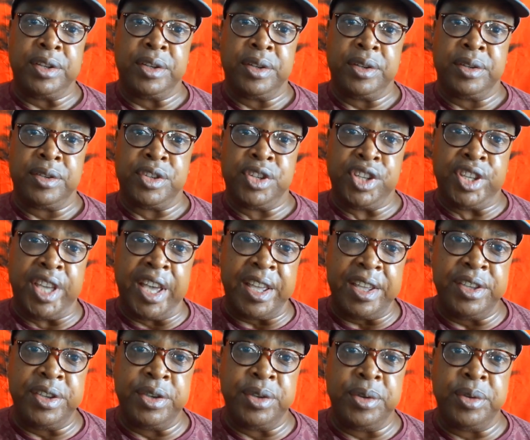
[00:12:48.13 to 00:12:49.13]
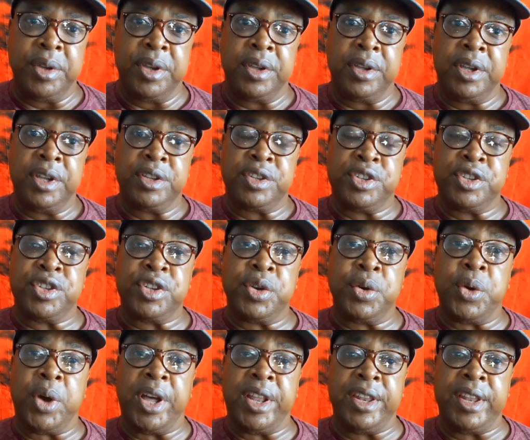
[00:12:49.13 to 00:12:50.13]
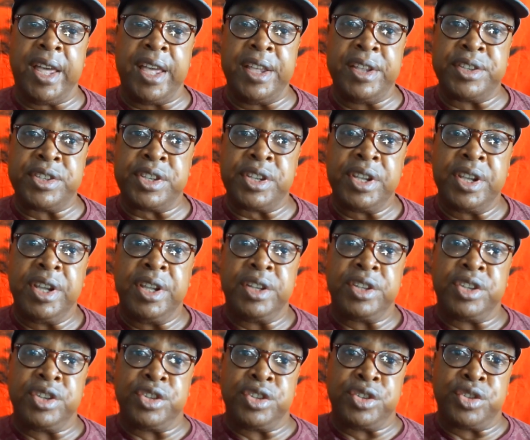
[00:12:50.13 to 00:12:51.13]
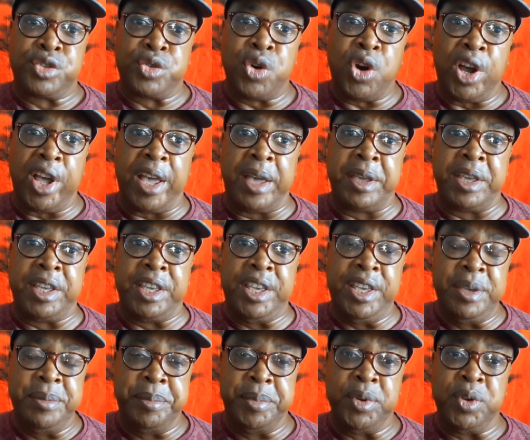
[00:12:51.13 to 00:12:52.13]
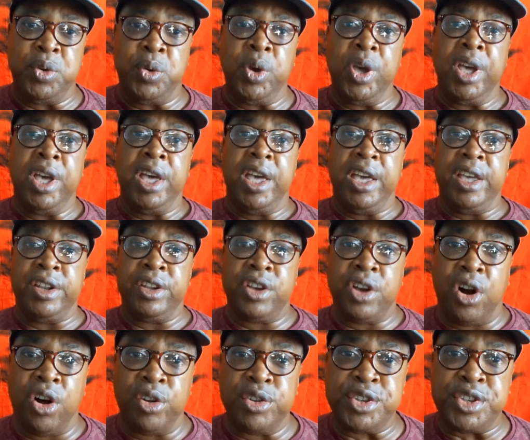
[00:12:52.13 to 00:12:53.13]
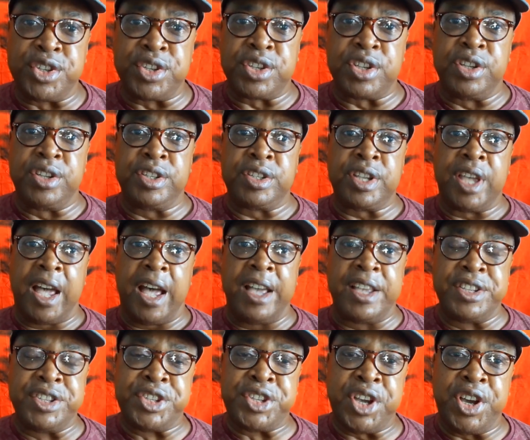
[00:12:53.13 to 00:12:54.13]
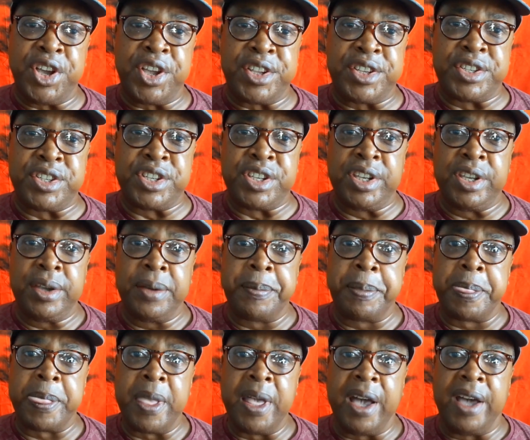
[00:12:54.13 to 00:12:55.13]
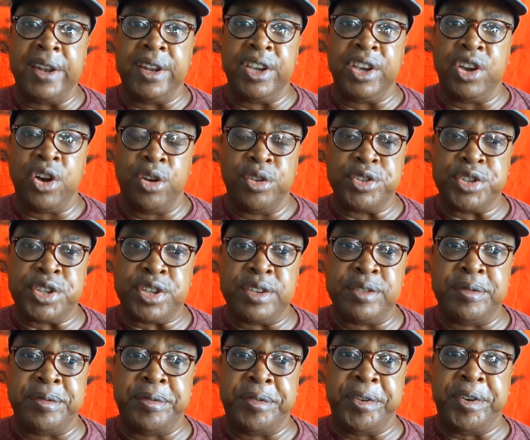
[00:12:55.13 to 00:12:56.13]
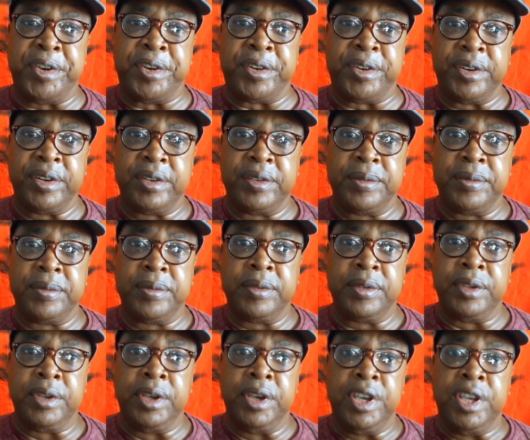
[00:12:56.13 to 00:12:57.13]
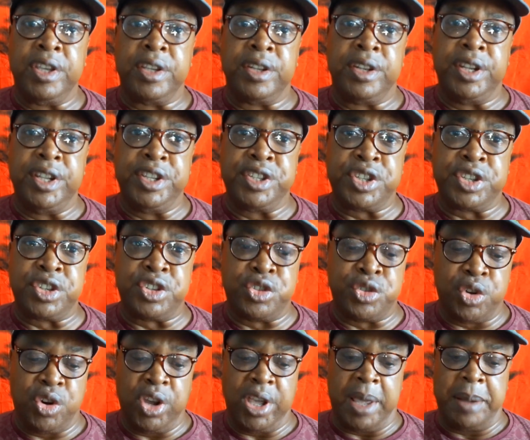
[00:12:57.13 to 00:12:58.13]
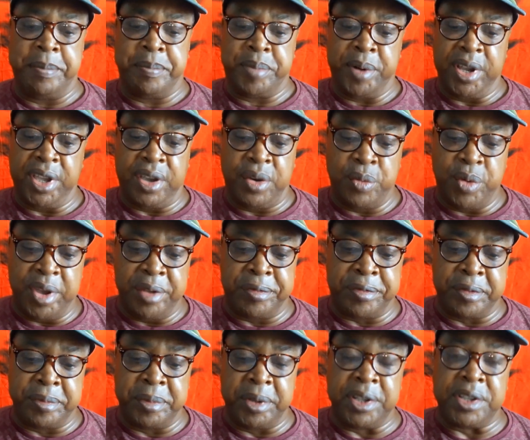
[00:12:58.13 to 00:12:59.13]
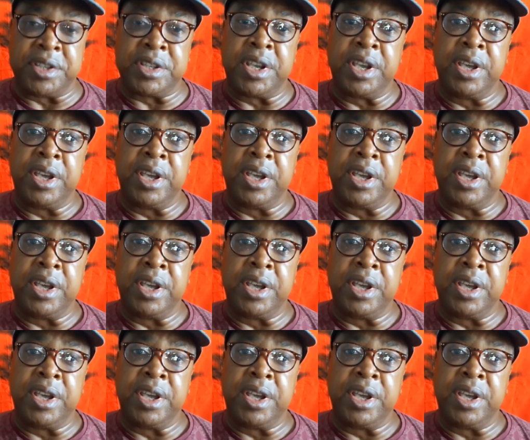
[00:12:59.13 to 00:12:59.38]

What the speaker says: to get you to do, and that is to try and keep you in constant anxiety and in constant fear. You need to try and break away from this.